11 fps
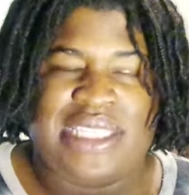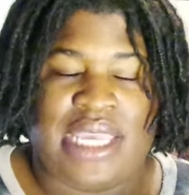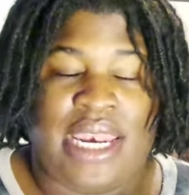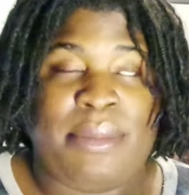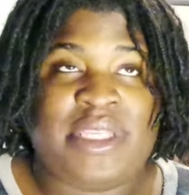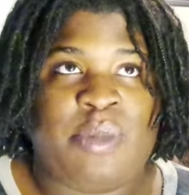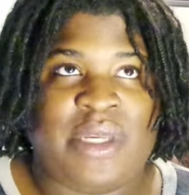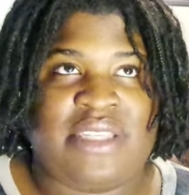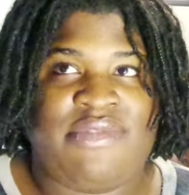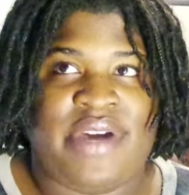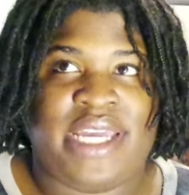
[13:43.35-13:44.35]
I'm going to
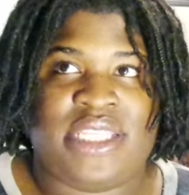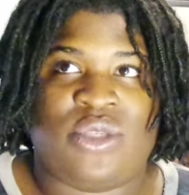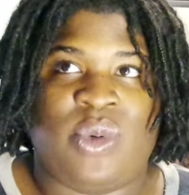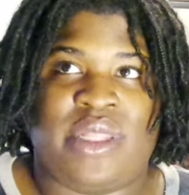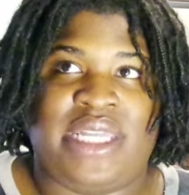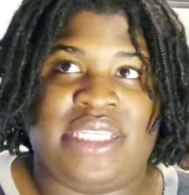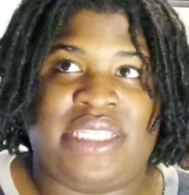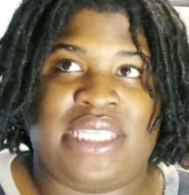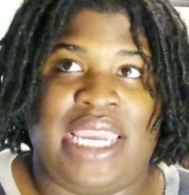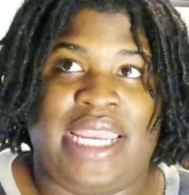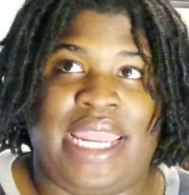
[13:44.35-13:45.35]
specify to at
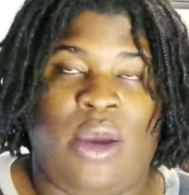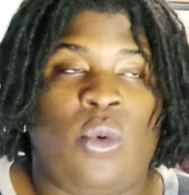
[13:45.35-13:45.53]
least an,